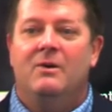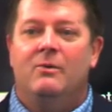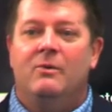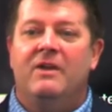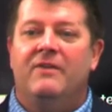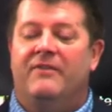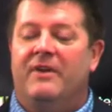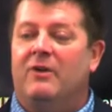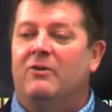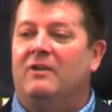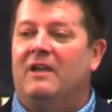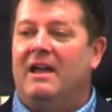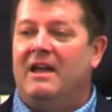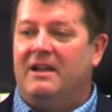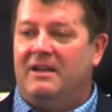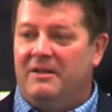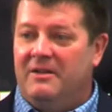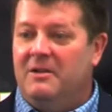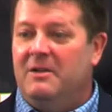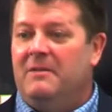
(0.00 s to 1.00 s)
We felt
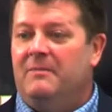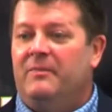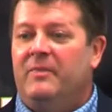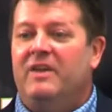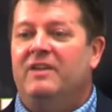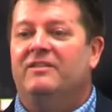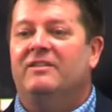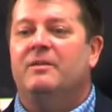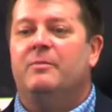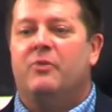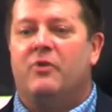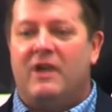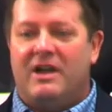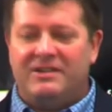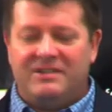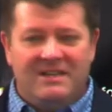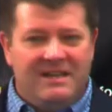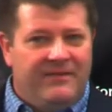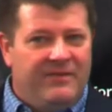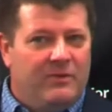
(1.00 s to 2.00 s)
like his
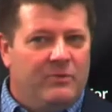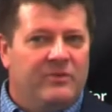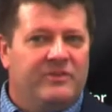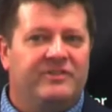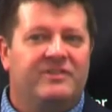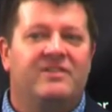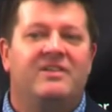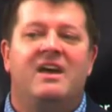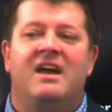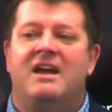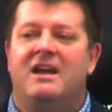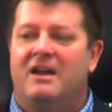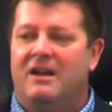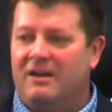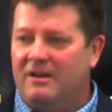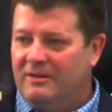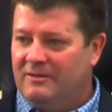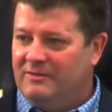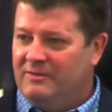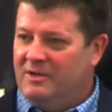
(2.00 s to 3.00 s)
depression, if it was
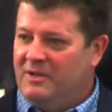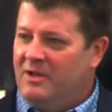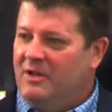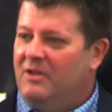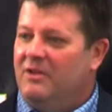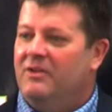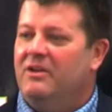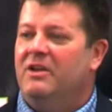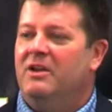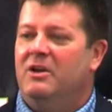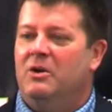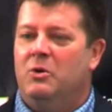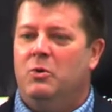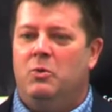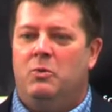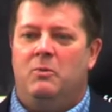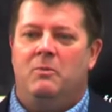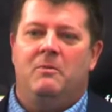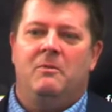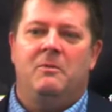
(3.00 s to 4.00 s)
there, you
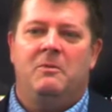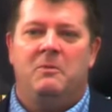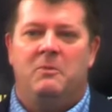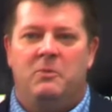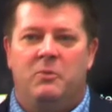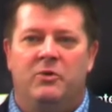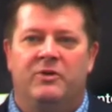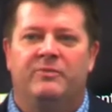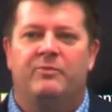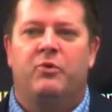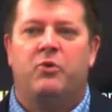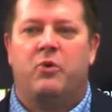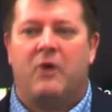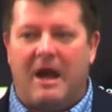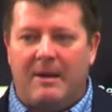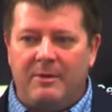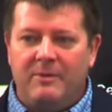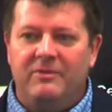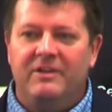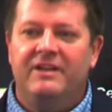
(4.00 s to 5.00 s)
know, was
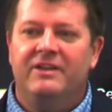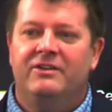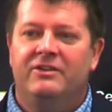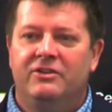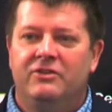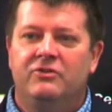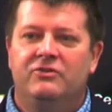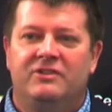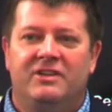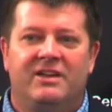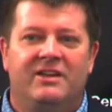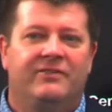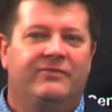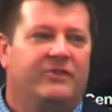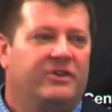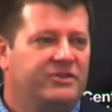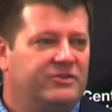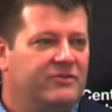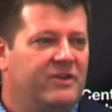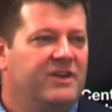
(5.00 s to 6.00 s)
probably due to his
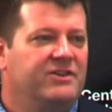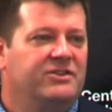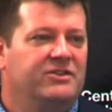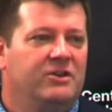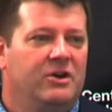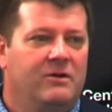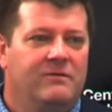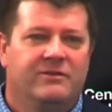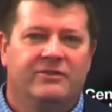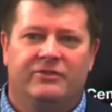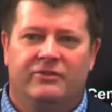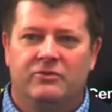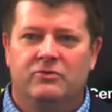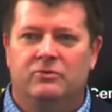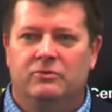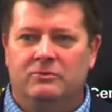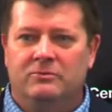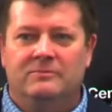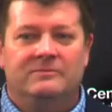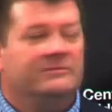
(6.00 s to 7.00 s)
frustration over
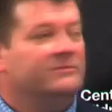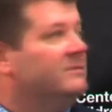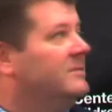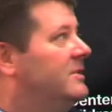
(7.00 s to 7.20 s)
school.